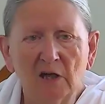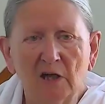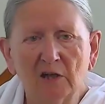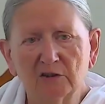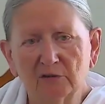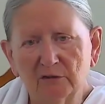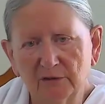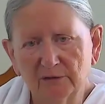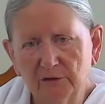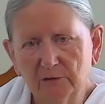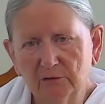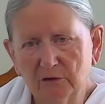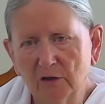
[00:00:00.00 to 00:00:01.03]
So if
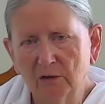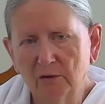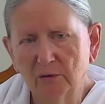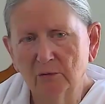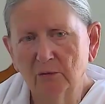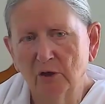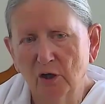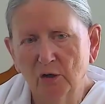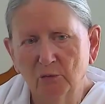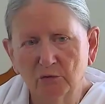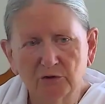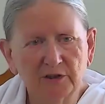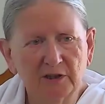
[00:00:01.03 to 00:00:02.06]
you know
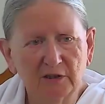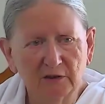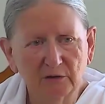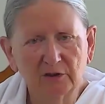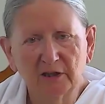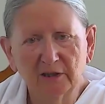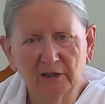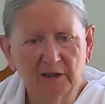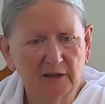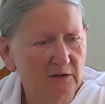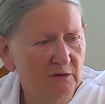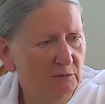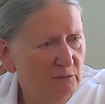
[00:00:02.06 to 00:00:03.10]
what they're looking
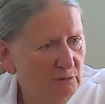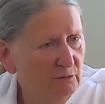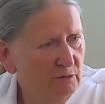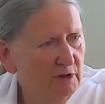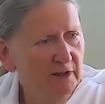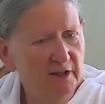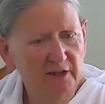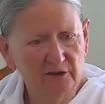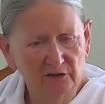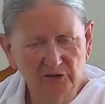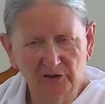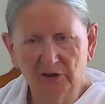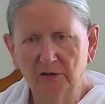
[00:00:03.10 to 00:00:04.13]
at when they
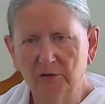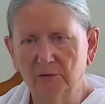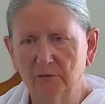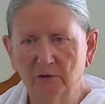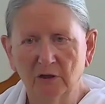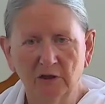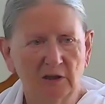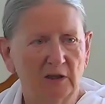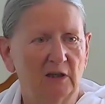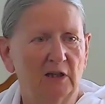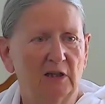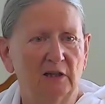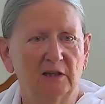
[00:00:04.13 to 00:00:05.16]
see you,
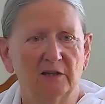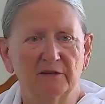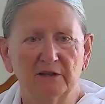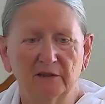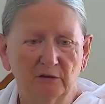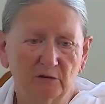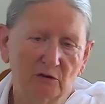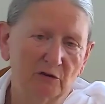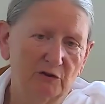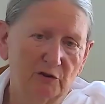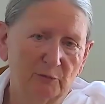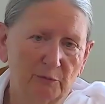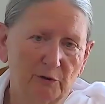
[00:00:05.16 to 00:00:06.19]
then you're not
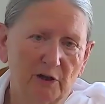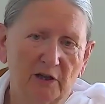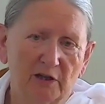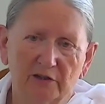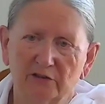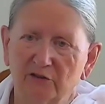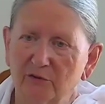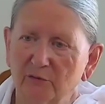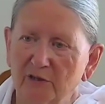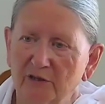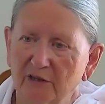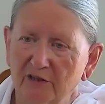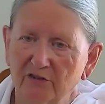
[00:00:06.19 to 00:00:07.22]
surprised
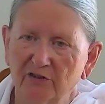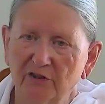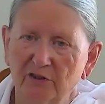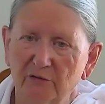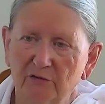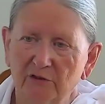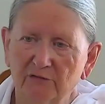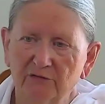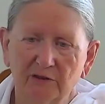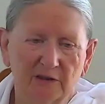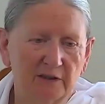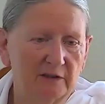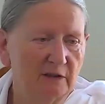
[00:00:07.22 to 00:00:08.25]
when they see you
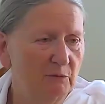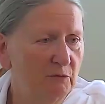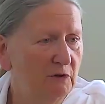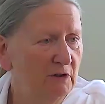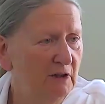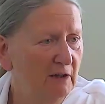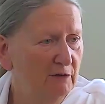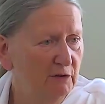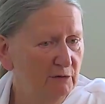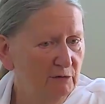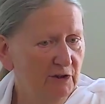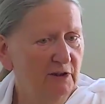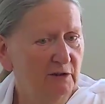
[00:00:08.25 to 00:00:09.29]
differently than how you
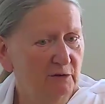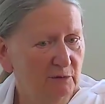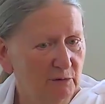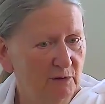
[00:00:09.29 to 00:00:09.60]
see you.